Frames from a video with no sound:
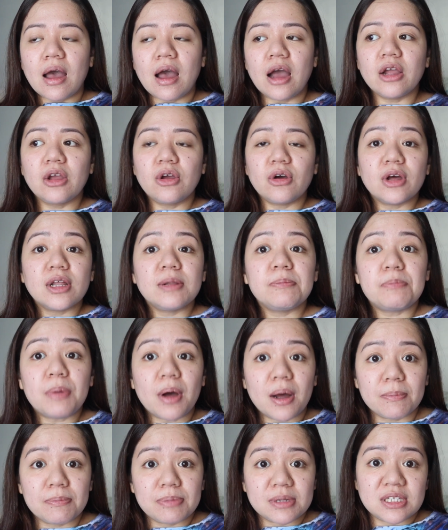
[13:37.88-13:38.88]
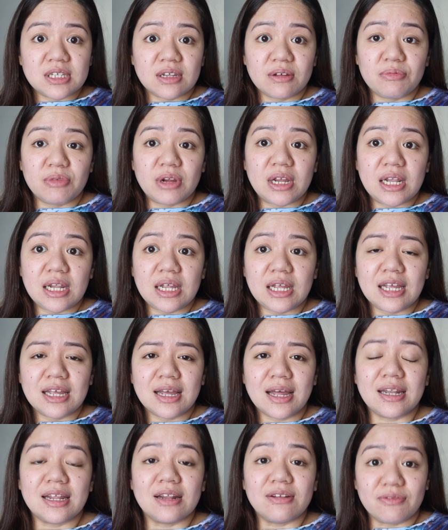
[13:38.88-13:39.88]
a good pump is
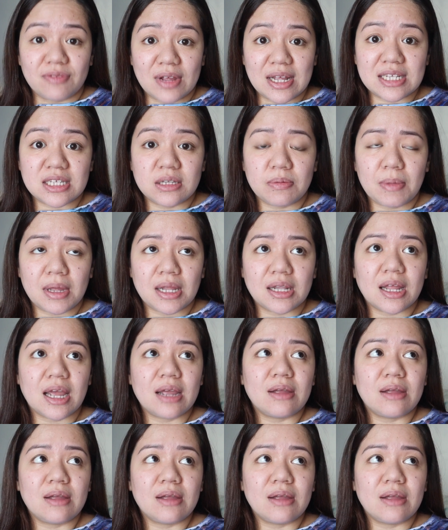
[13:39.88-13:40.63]
really an investment.